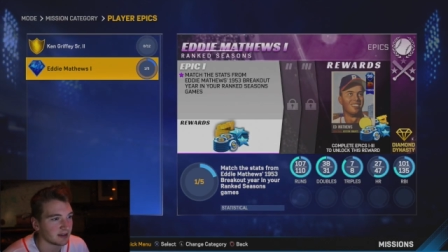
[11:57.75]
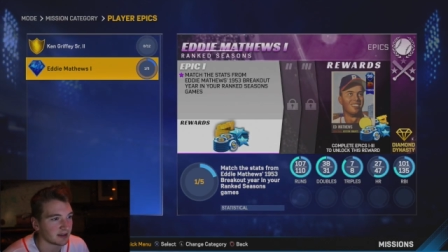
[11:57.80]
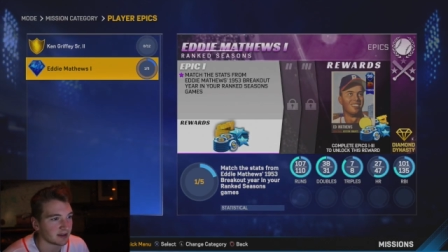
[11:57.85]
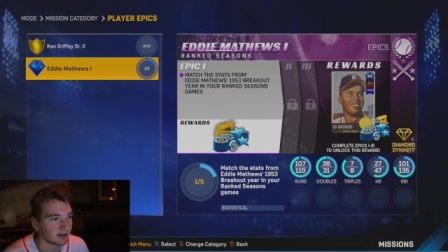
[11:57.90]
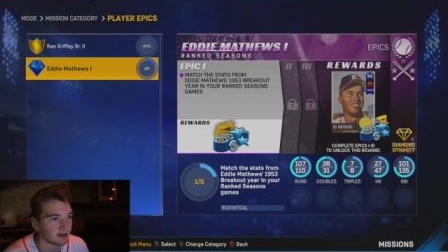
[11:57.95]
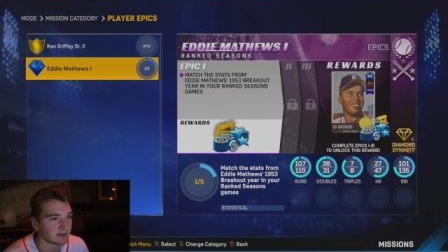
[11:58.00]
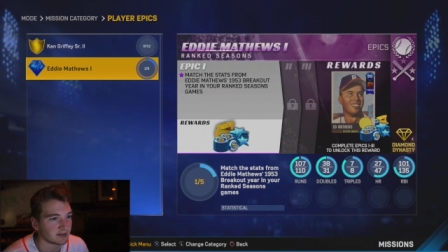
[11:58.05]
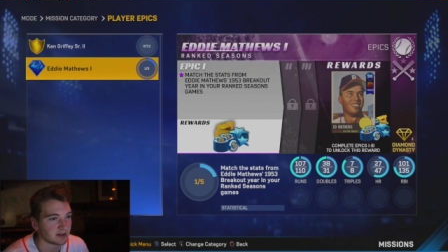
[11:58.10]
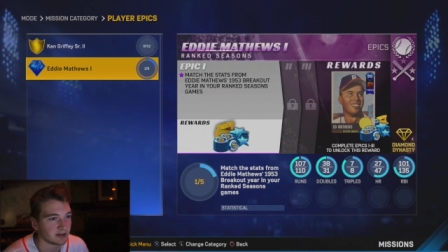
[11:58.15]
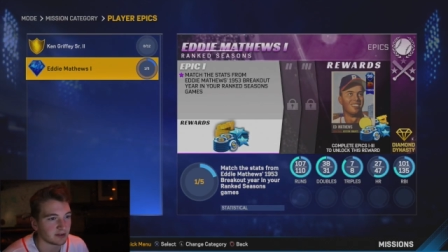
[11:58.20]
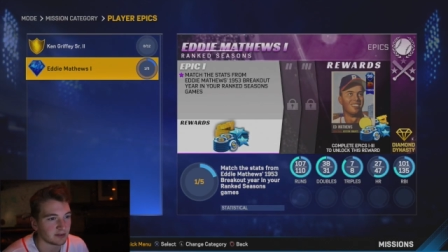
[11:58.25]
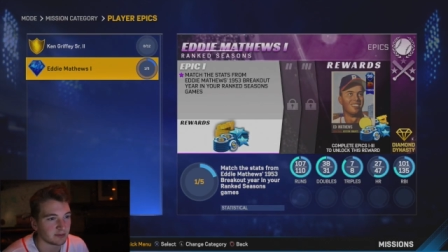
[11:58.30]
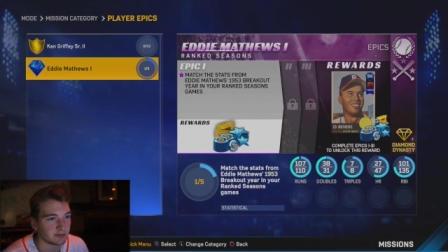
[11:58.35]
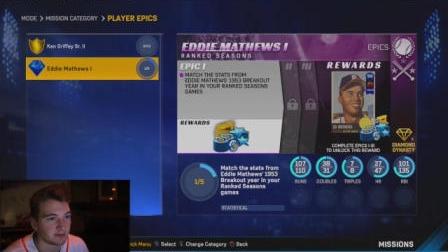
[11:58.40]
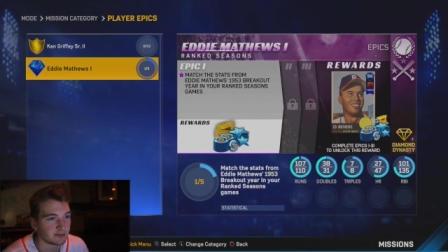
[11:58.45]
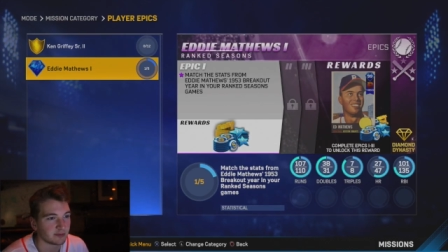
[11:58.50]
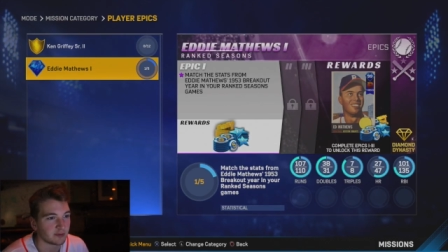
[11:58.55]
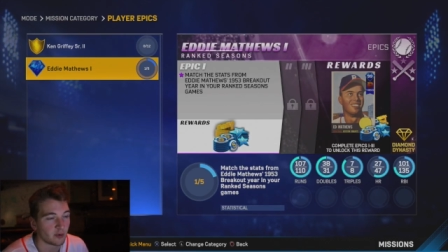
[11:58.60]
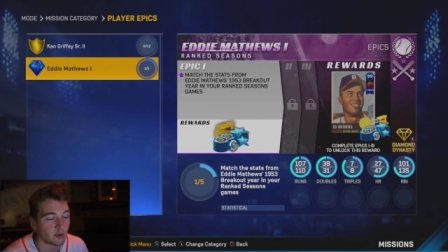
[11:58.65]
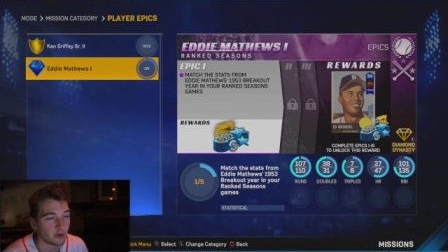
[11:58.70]
Like you have to do
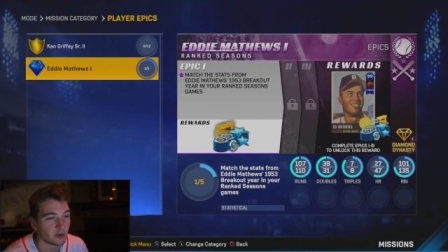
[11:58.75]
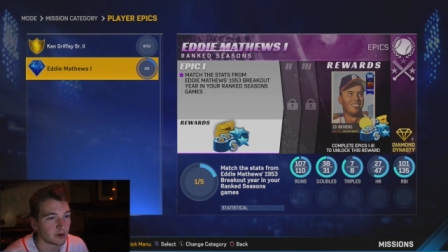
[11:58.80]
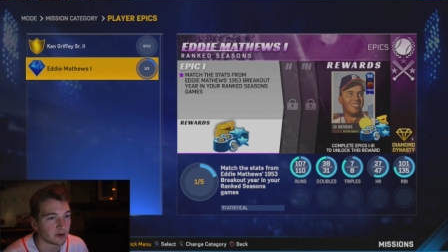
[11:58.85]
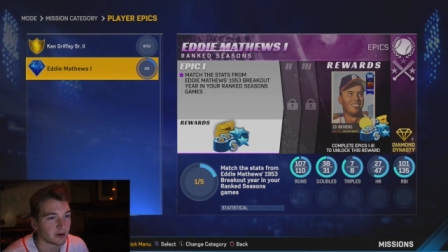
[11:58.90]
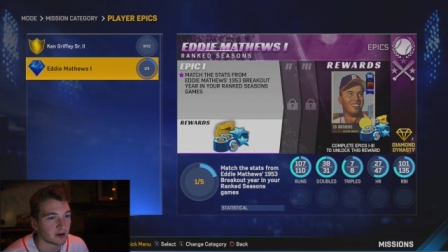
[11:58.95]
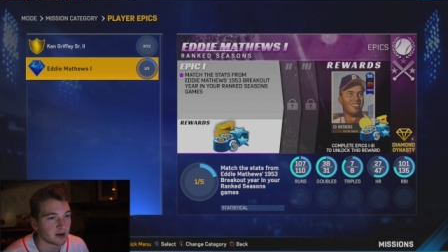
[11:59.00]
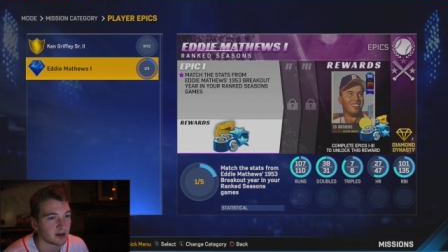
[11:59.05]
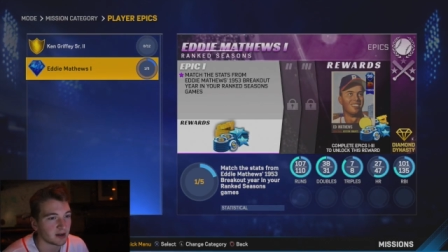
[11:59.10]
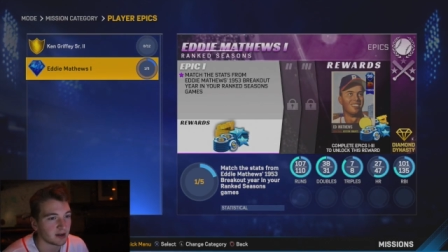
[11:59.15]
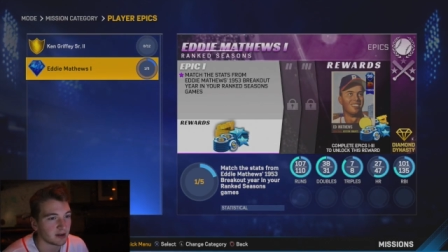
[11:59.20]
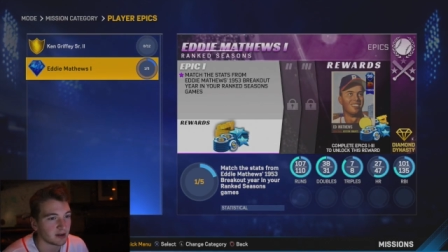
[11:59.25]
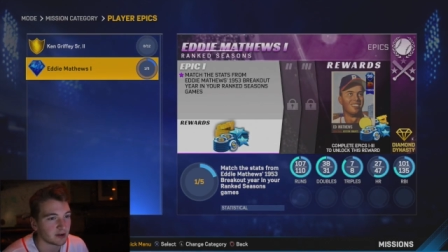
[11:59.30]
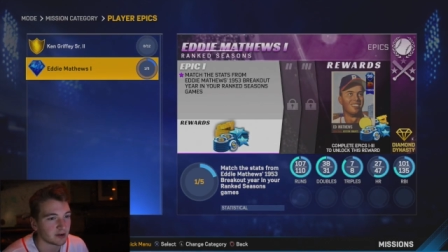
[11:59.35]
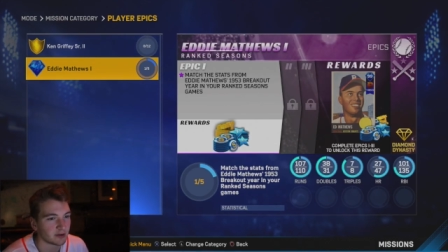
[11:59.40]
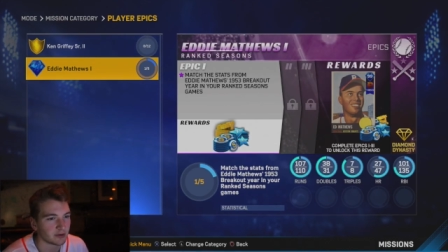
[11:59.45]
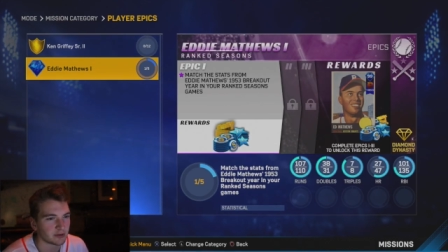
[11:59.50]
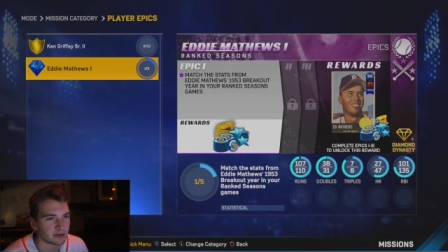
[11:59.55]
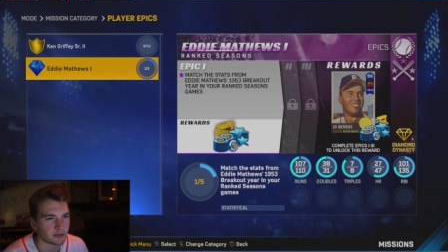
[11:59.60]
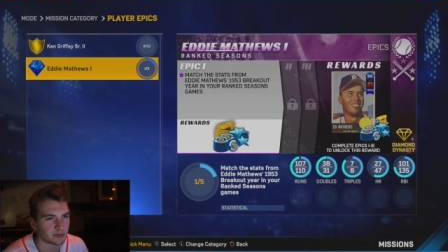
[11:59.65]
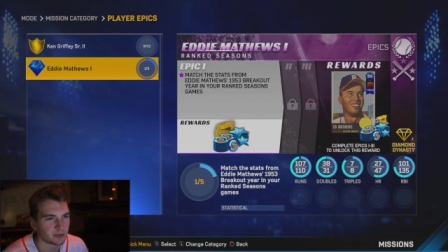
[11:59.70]
four
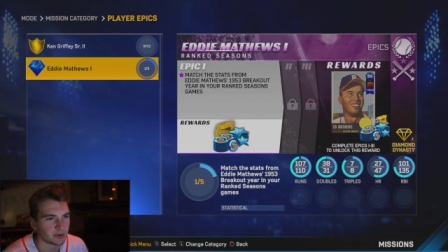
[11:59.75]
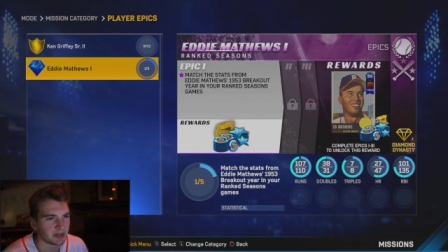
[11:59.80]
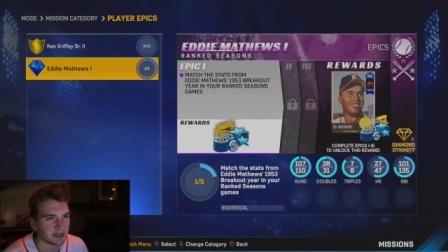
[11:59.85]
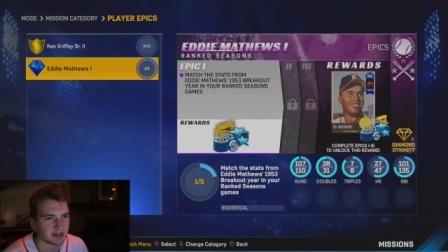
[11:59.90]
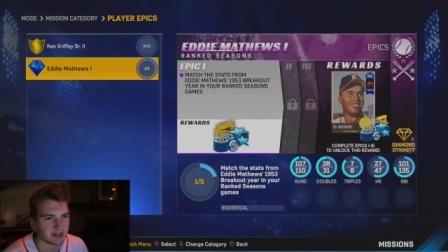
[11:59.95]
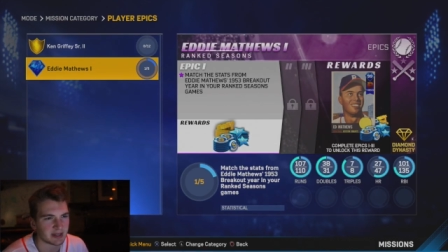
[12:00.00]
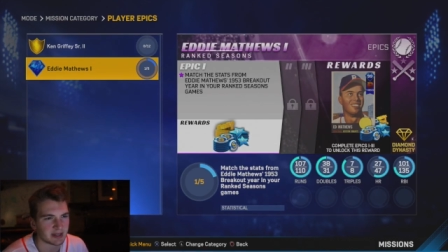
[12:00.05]
or three